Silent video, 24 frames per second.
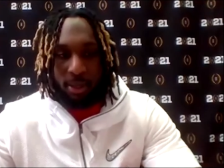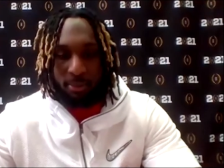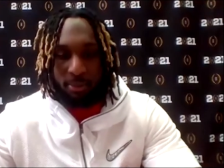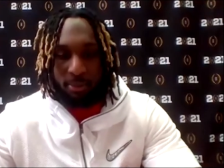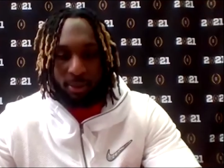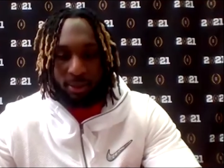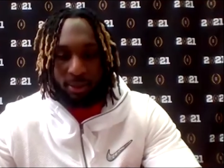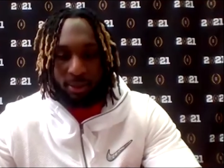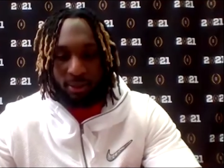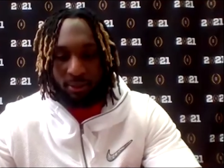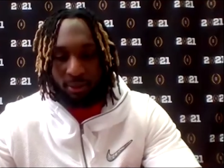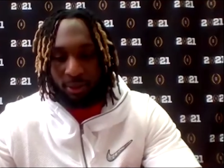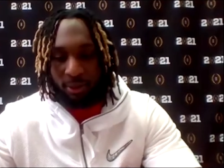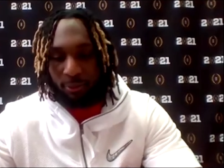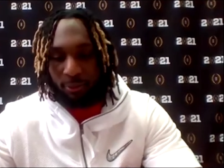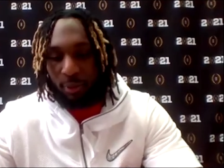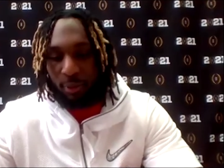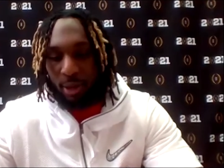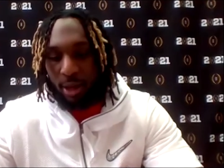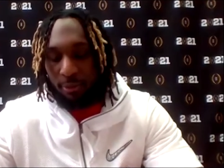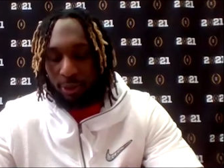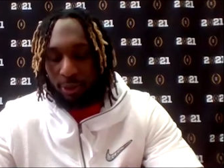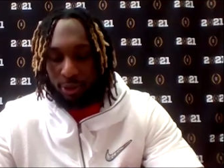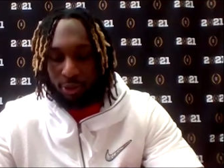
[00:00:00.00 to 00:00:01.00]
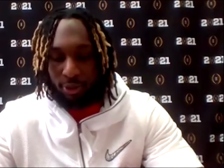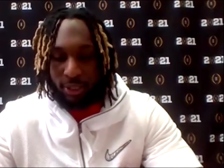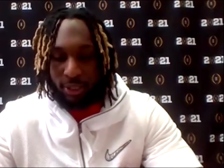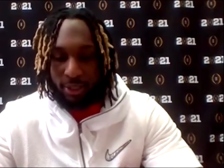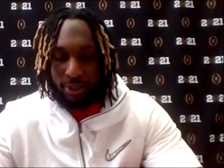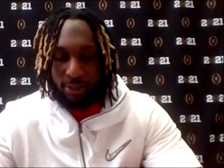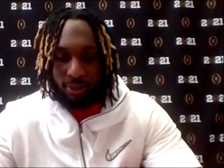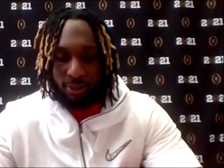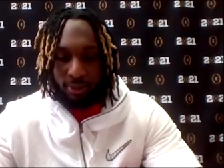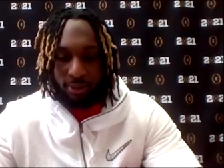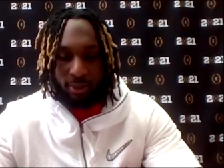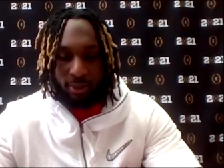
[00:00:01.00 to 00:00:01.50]
I mean, if you have a
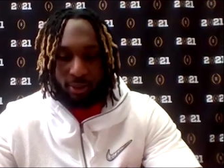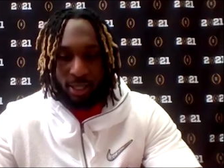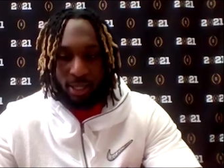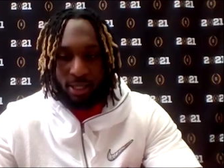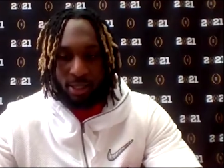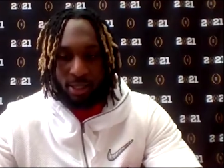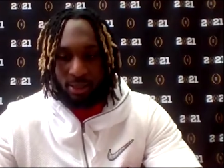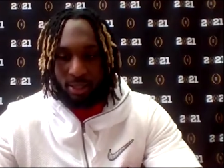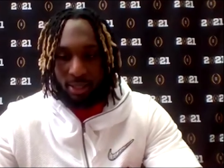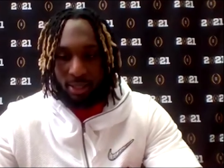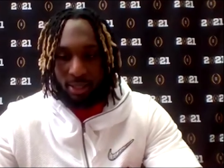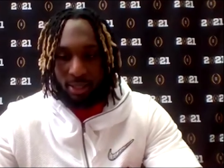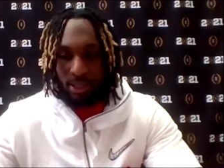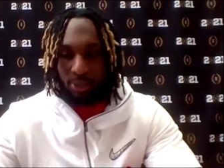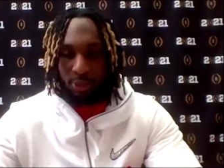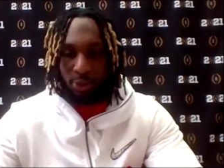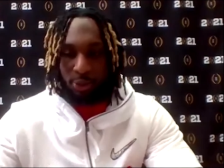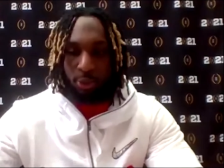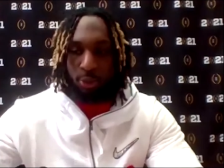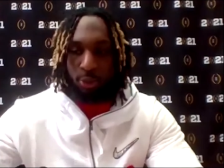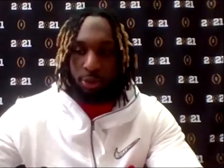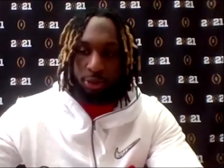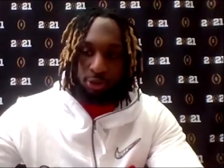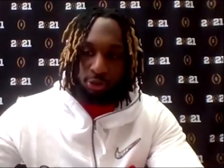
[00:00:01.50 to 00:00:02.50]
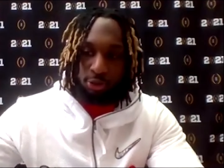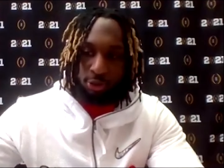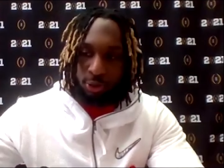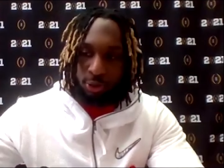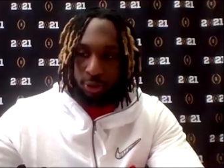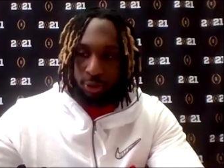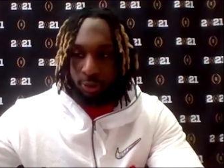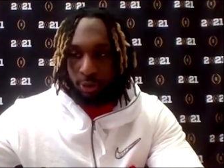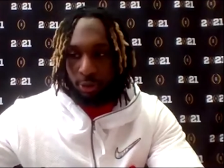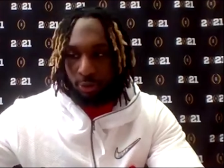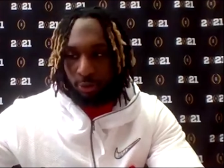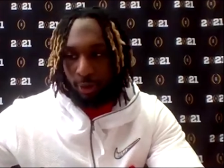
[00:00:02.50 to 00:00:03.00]
trainer that can do the
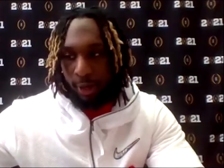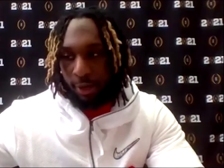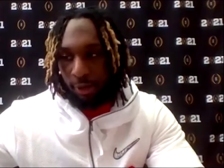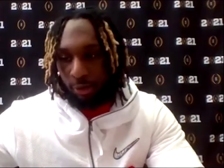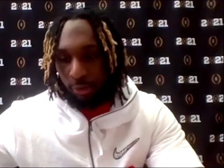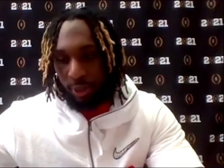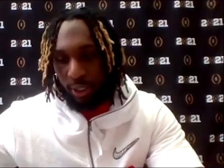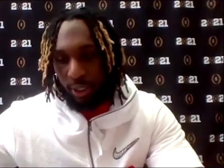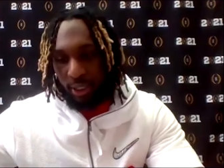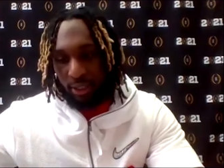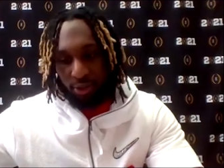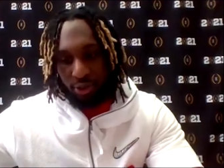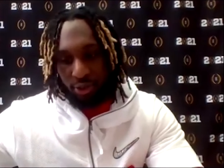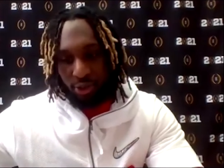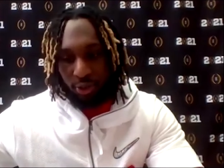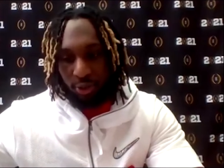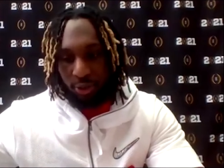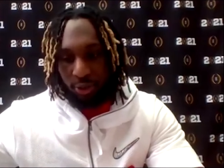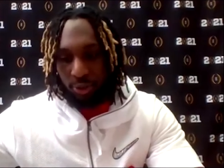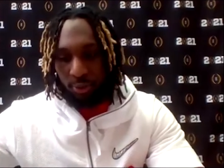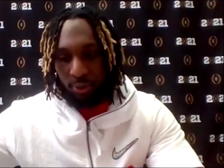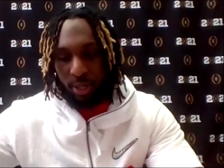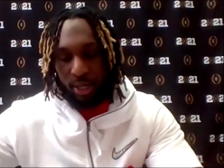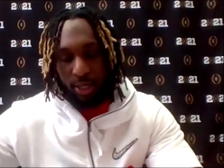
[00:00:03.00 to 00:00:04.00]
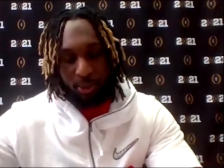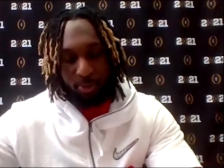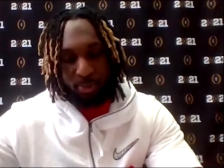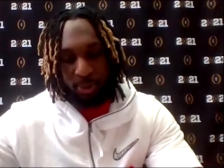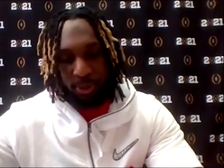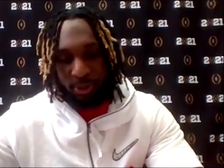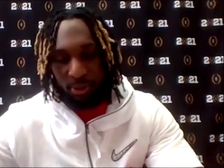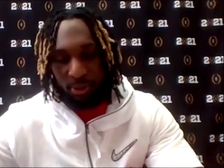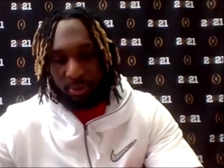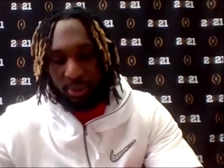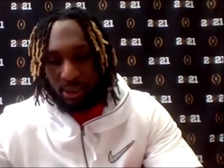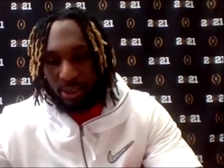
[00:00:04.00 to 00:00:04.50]
drill the right way and show you how it's
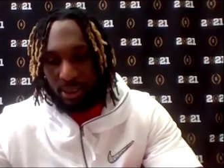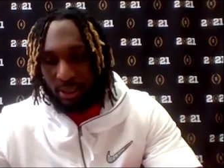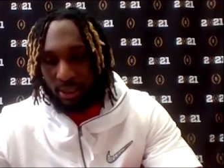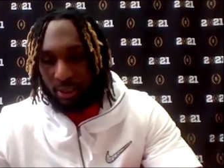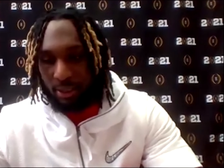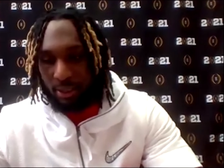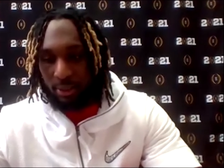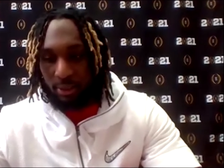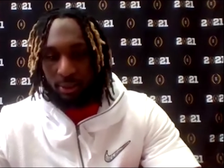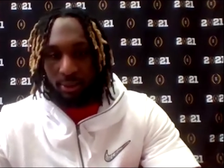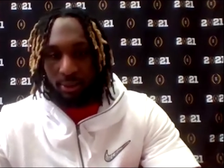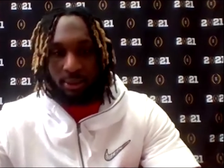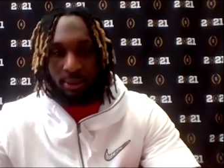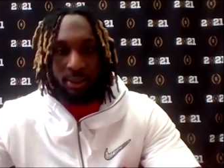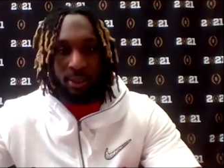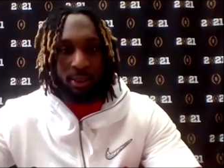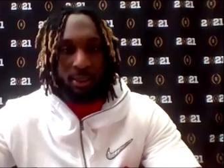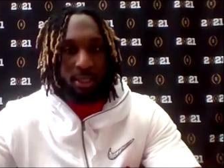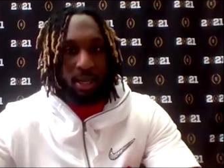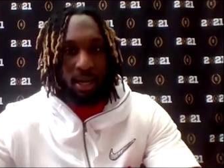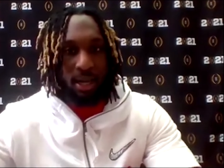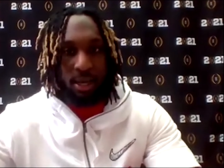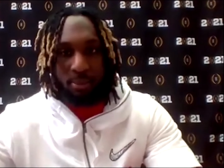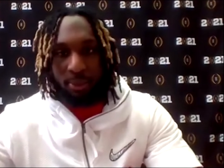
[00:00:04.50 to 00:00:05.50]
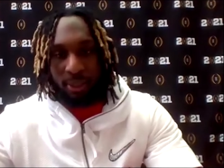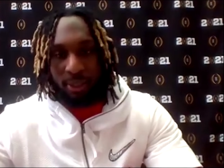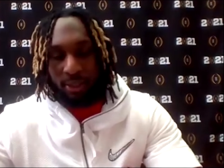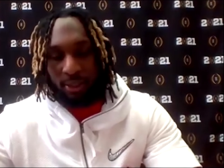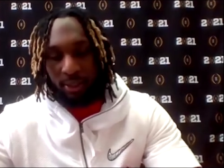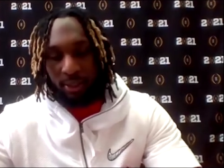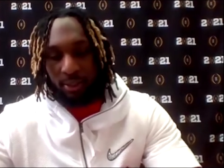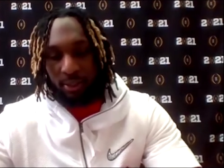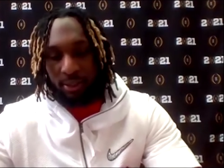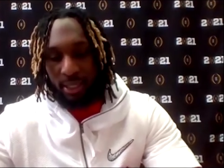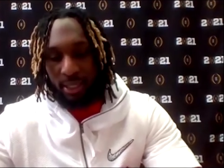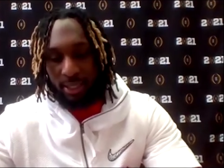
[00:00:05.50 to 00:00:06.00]
supposed to be done, I mean,
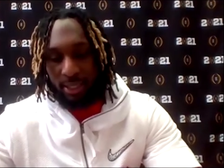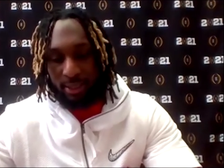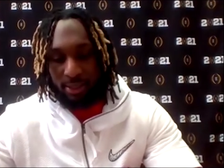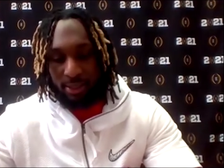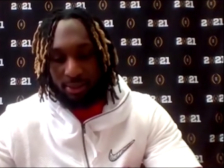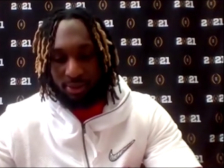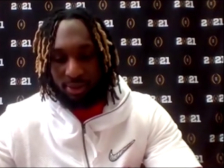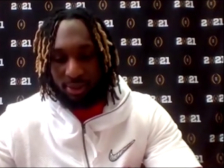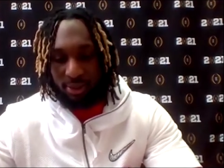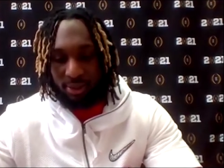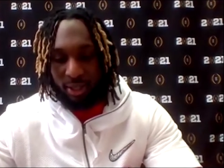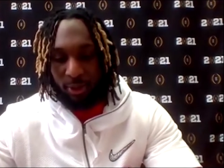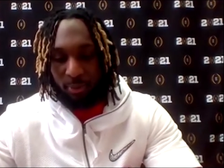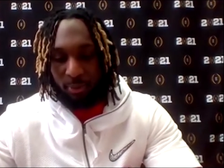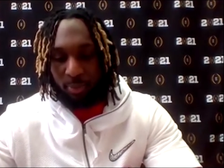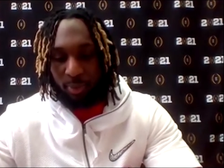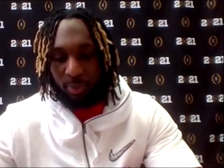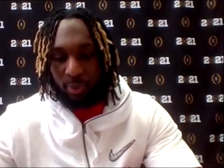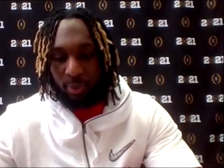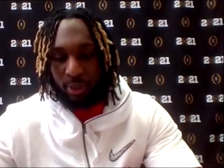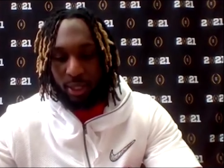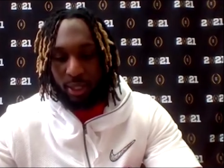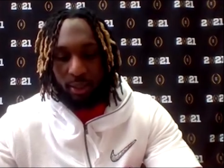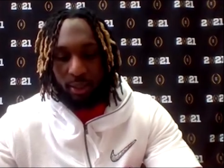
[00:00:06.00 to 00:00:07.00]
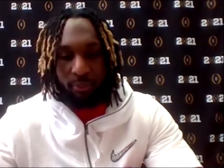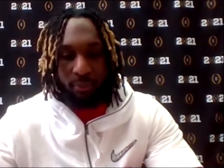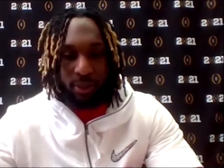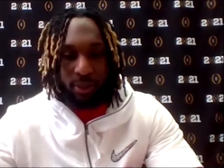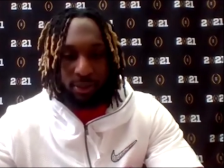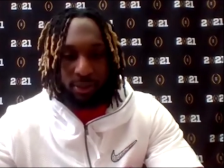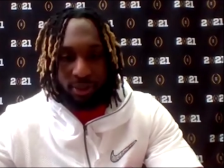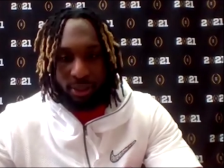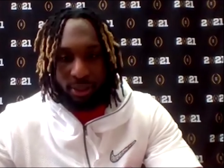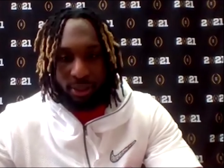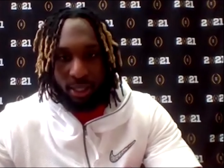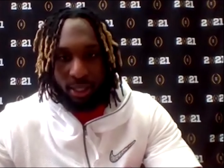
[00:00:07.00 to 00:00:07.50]
that can just help you
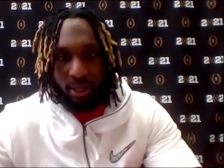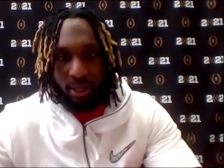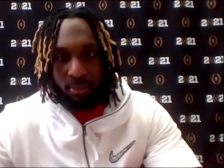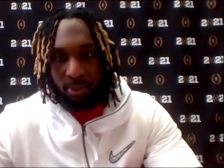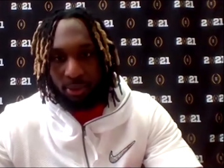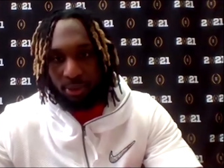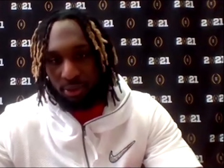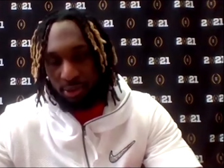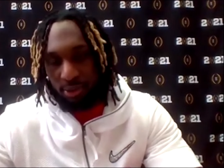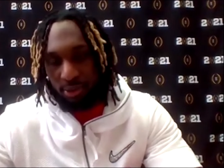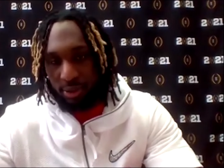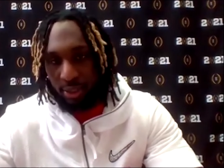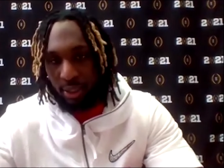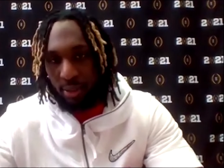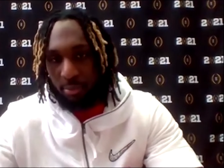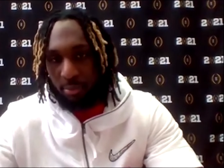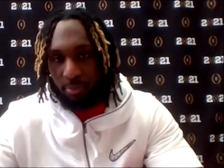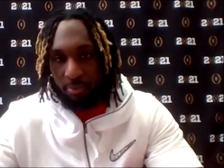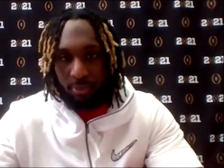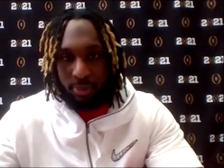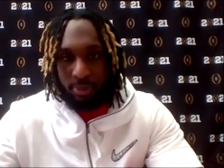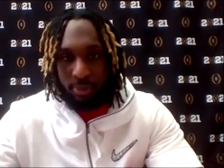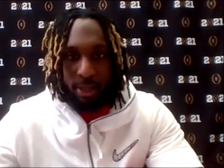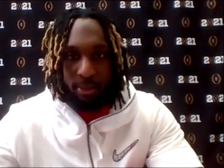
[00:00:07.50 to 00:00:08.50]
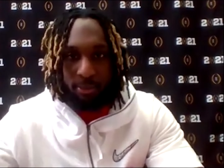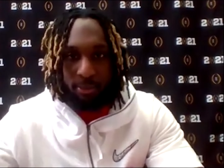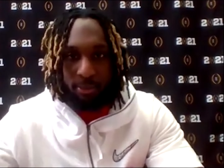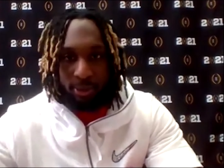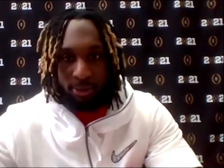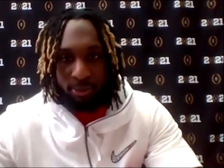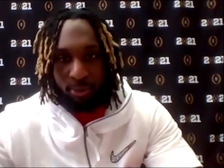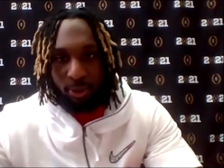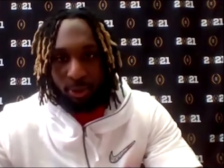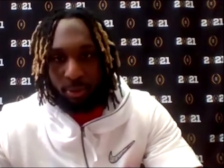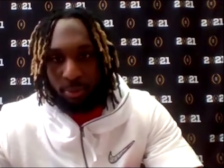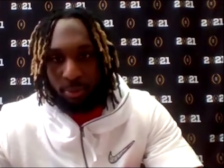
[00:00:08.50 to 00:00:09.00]
elevate your game and you just get that
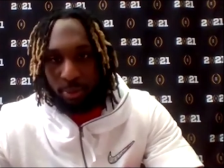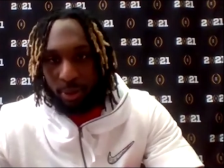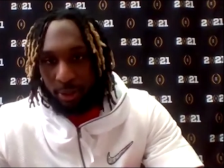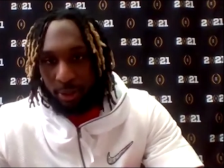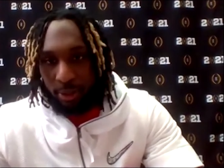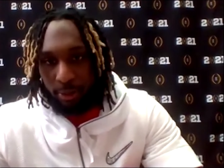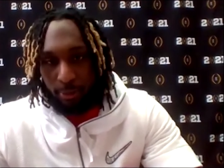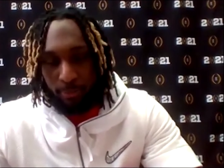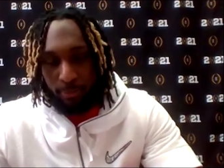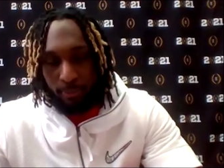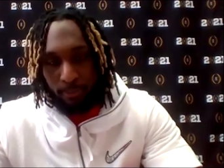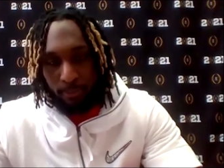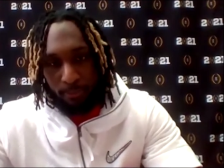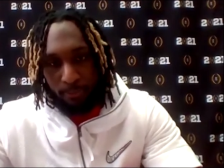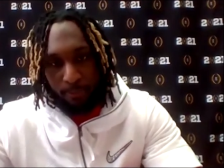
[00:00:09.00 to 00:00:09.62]
much more better.